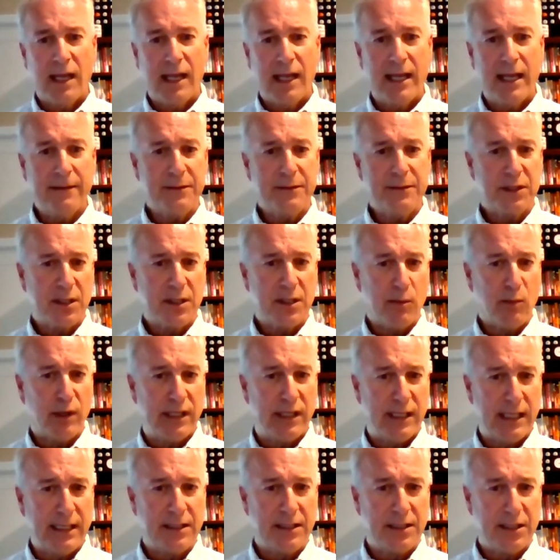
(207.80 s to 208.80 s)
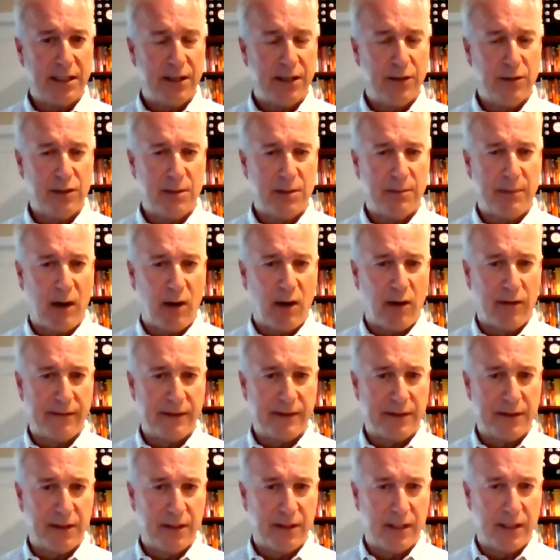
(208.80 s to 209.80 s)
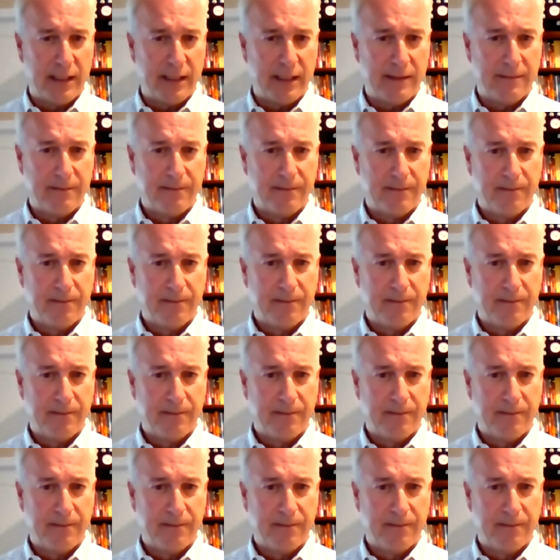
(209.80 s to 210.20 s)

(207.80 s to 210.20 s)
if someone needs to use a power of attorney,